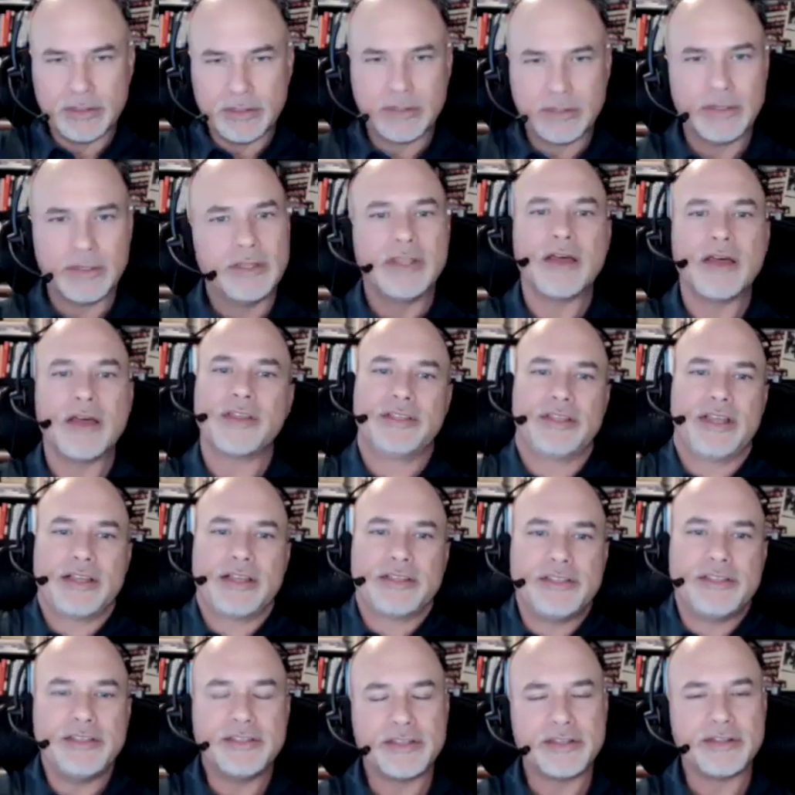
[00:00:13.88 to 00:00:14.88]
now that
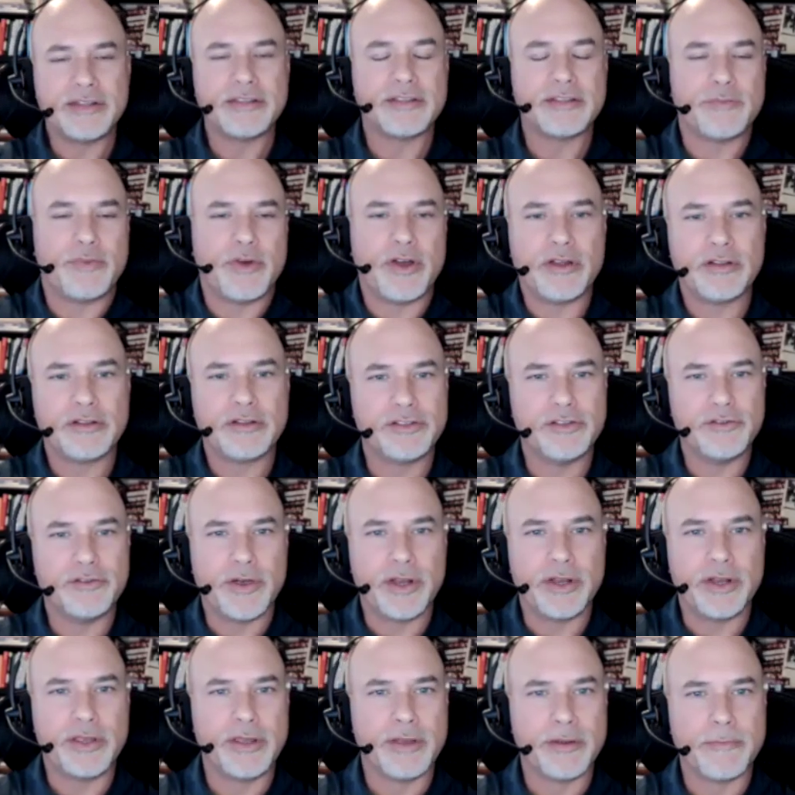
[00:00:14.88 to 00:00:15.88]
tax season is upon us, you
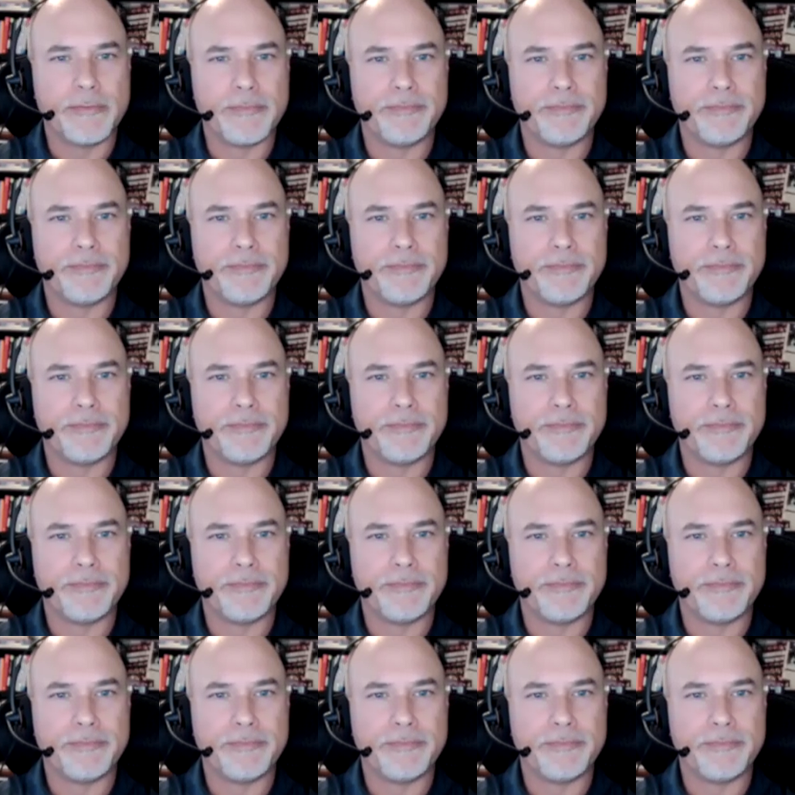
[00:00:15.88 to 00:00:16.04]
ready?